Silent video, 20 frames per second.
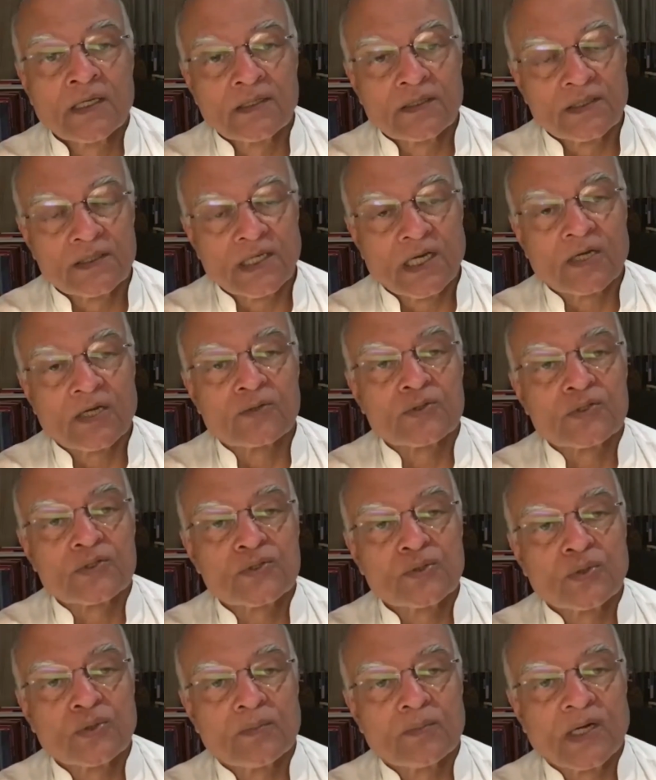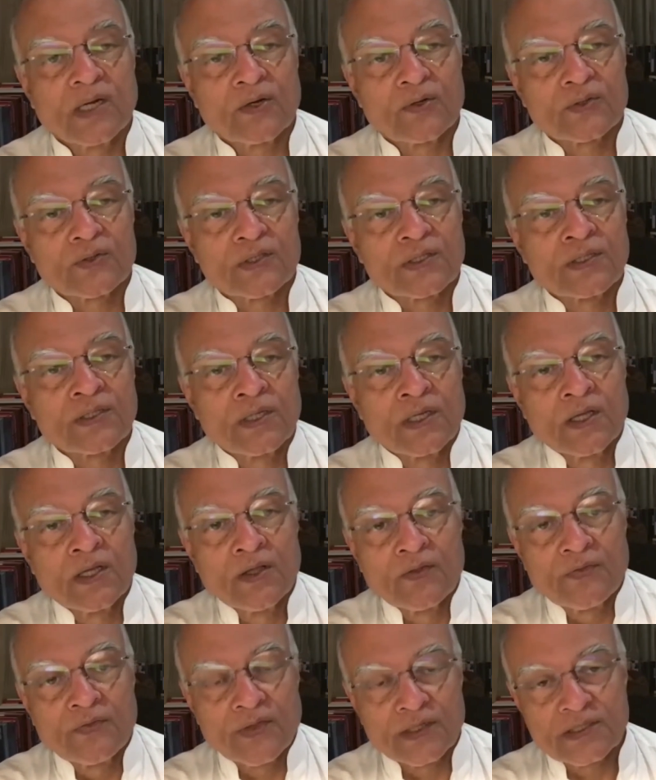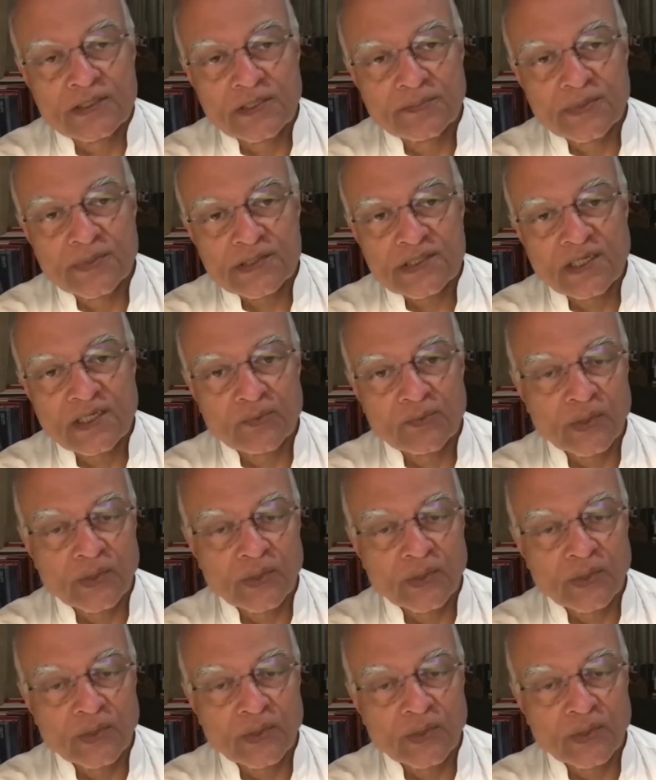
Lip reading: down to about 30%.